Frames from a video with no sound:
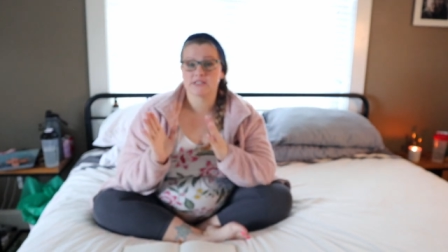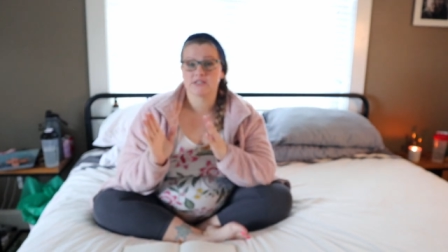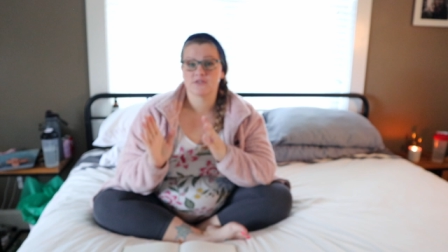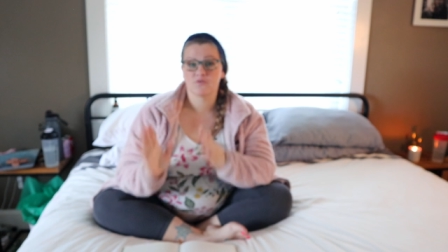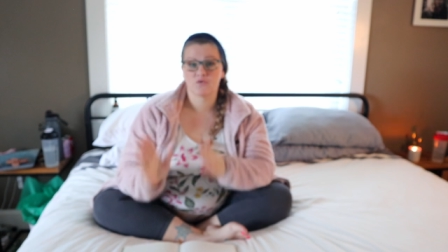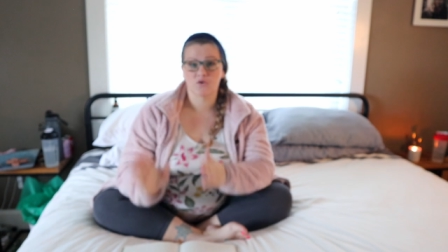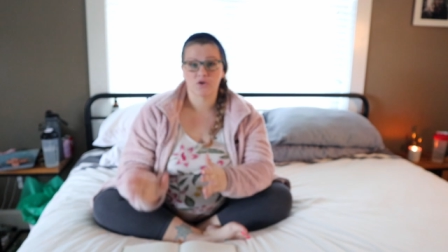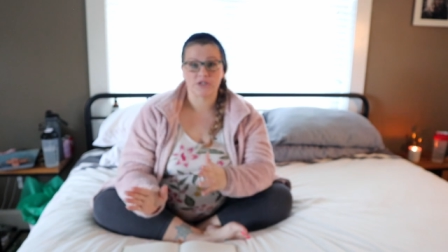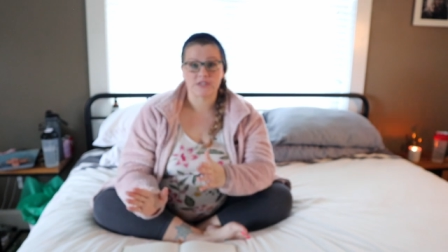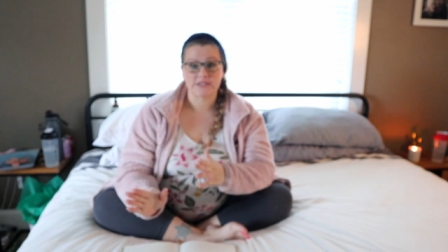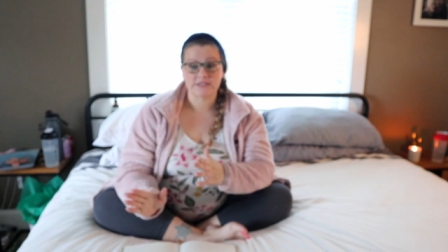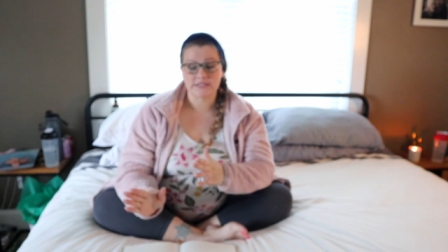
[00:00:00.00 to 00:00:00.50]
it's
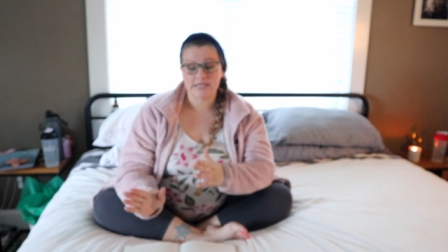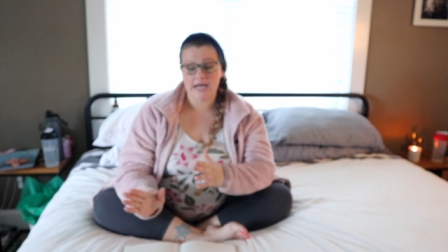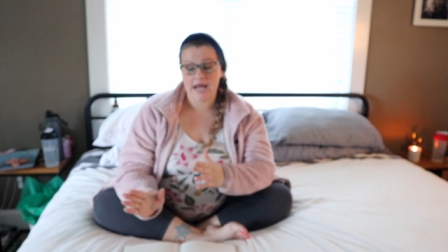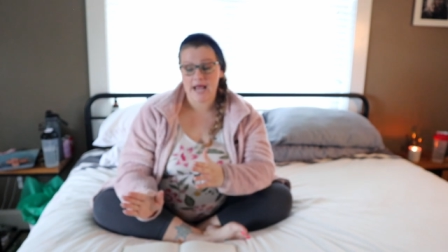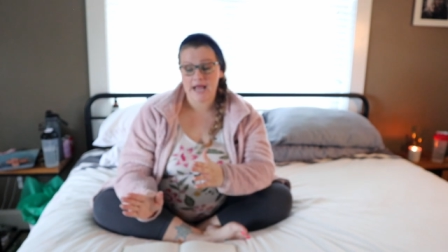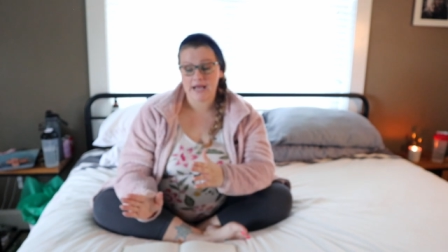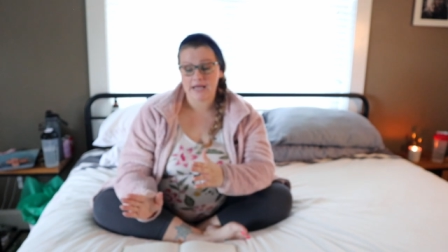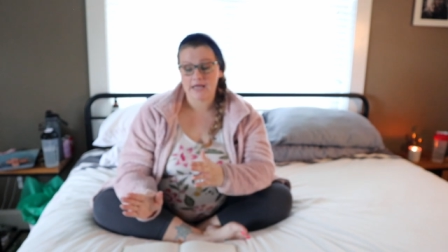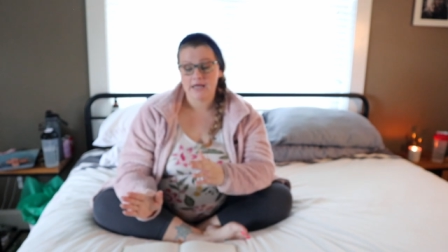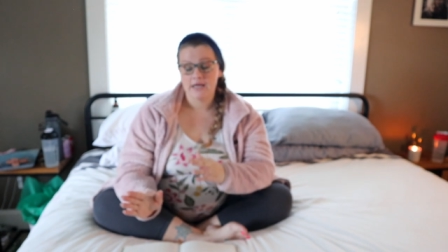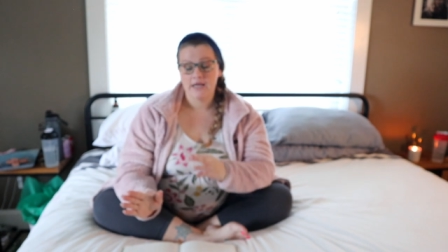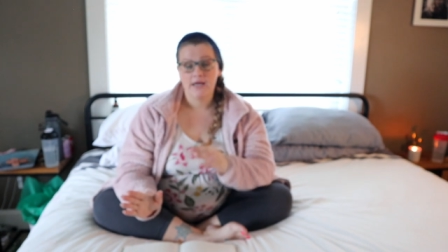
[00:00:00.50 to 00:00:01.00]
for a
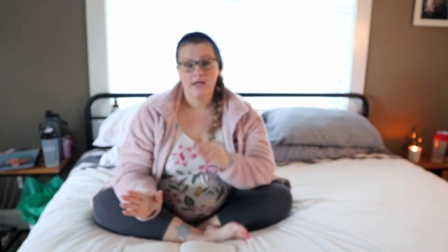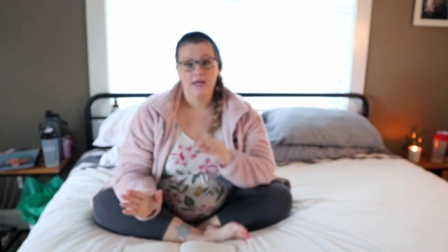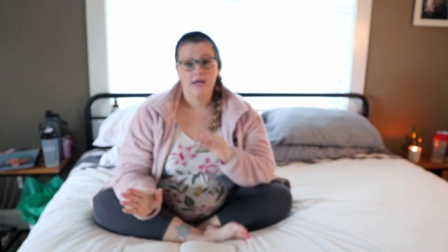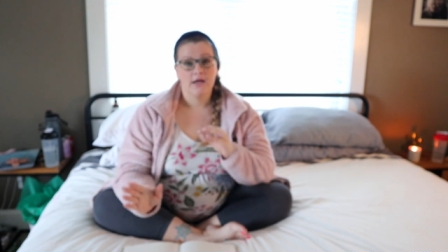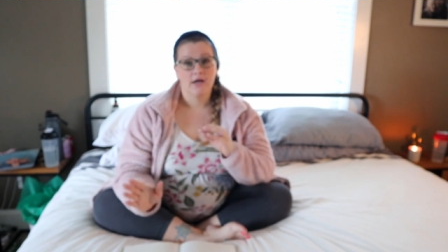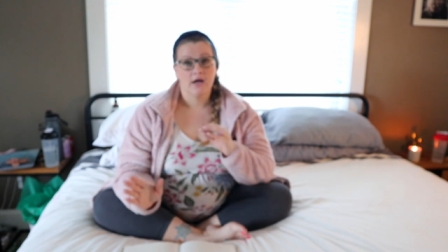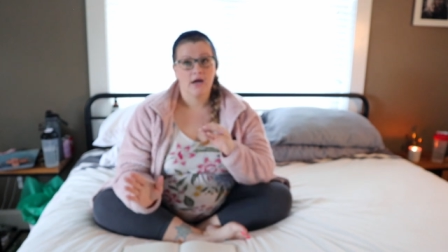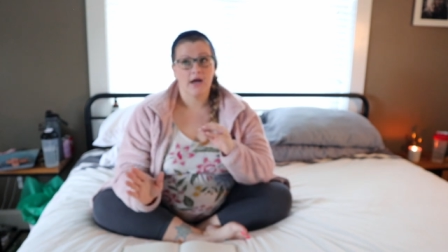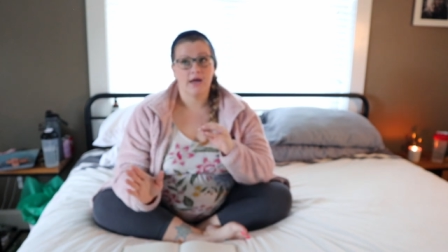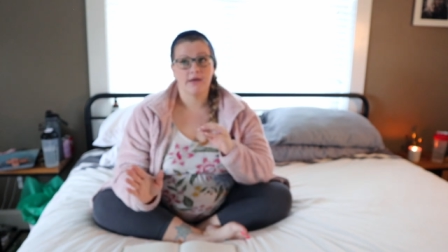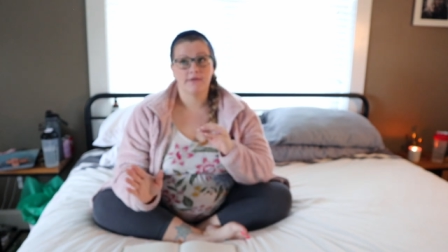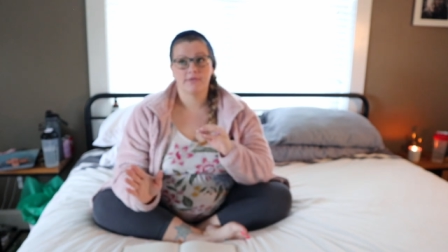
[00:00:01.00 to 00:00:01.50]
snack,
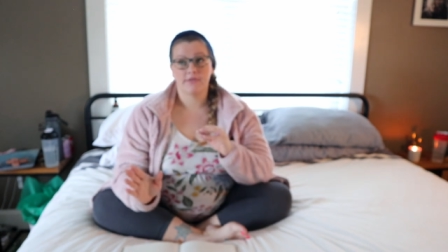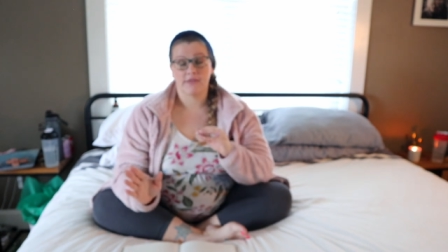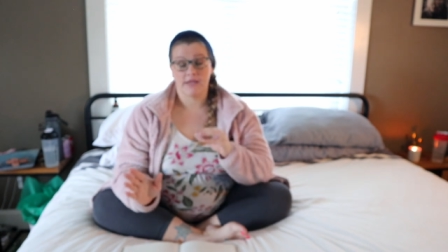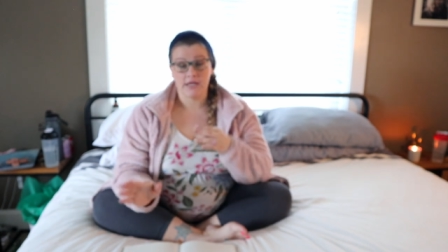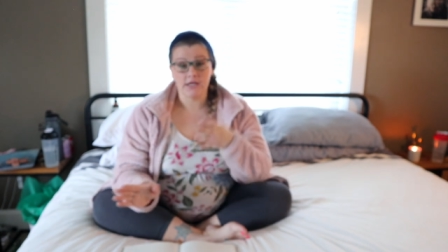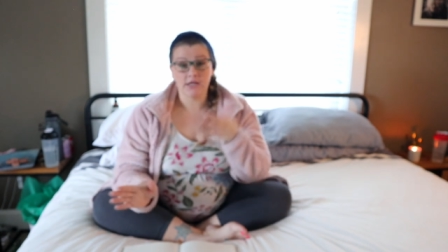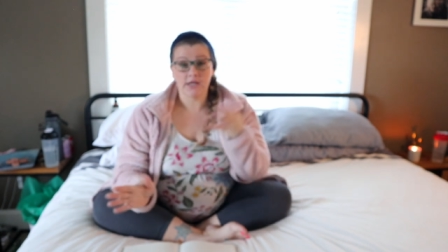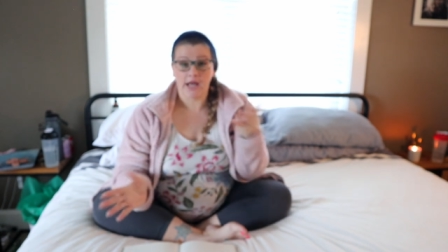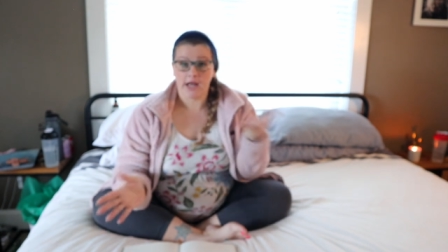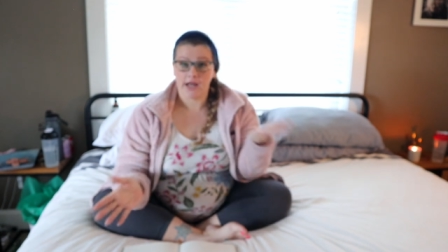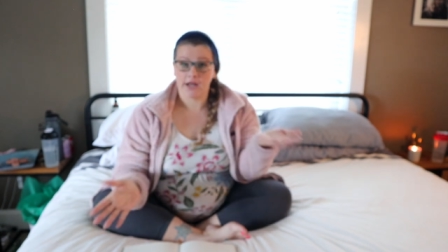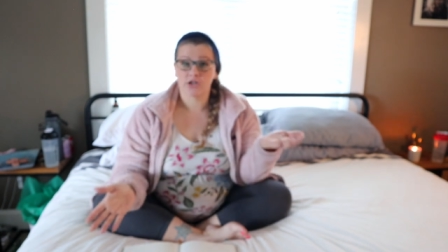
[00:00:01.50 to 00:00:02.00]
I
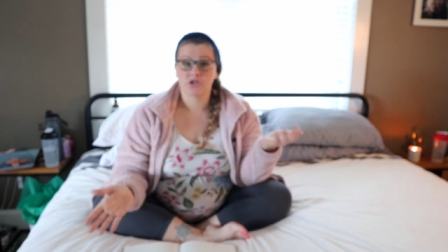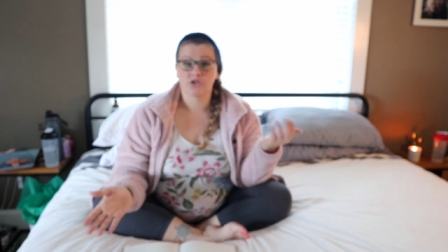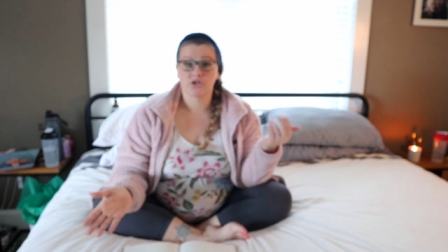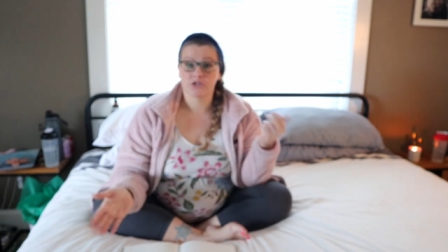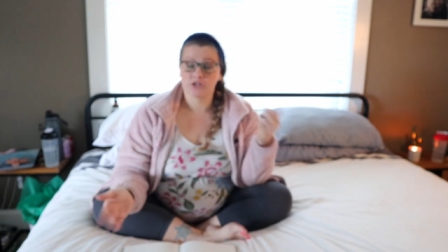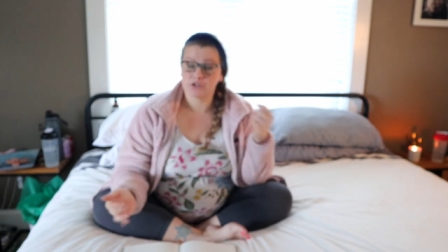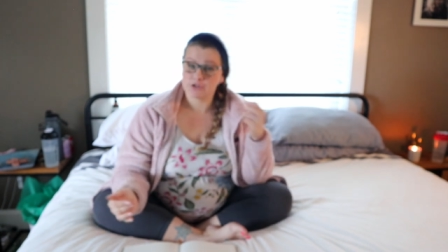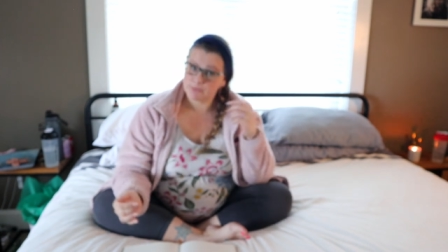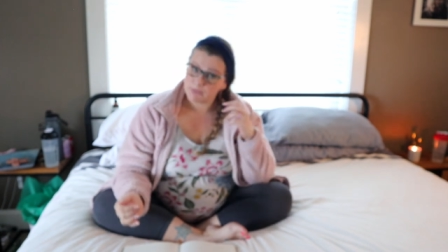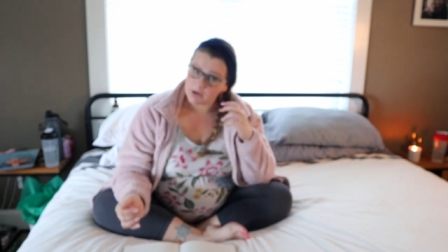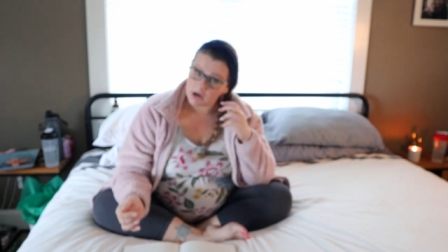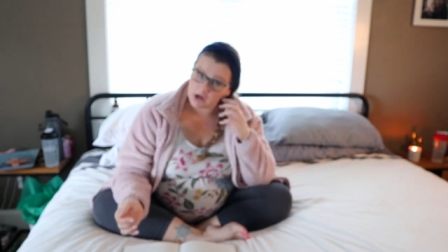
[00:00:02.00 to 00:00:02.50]
think
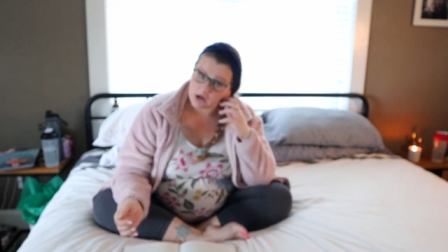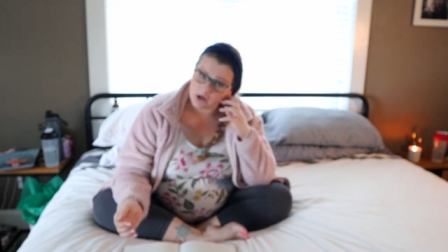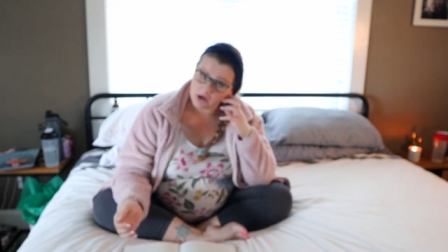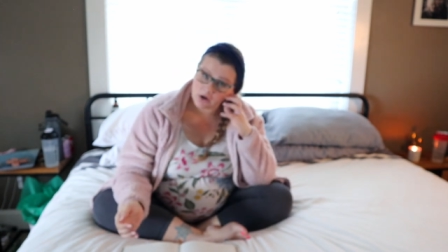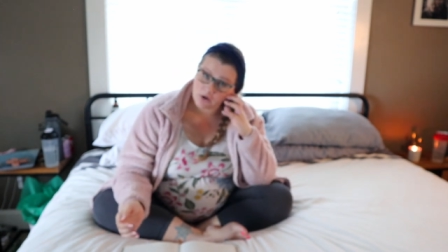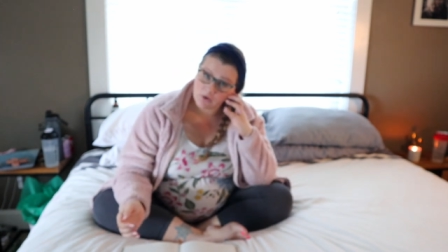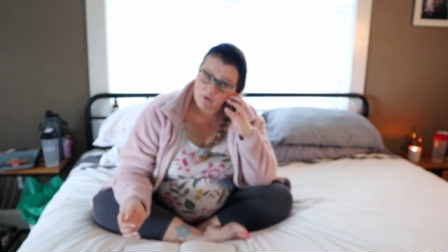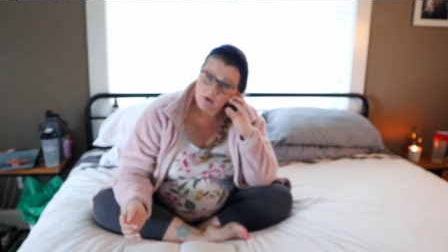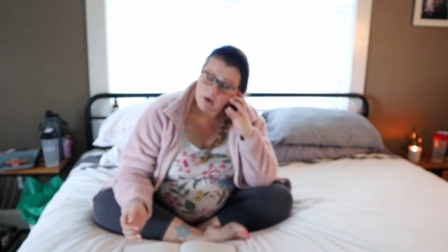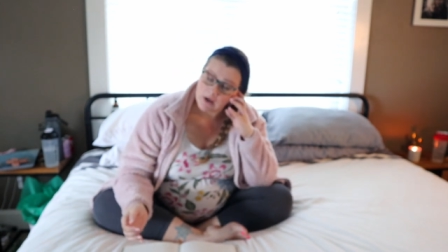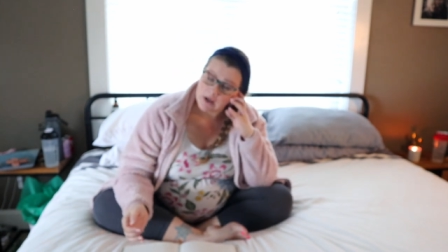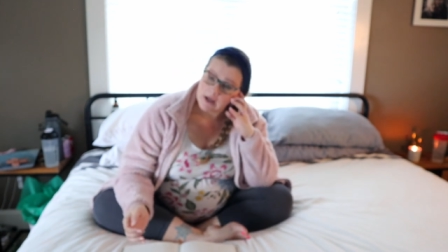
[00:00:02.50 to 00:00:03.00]
actually
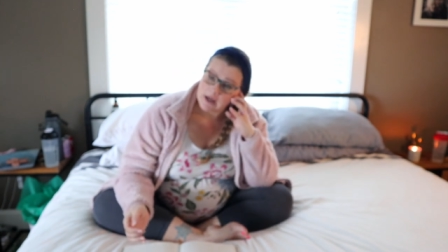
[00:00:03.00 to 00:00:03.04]
tomorrow,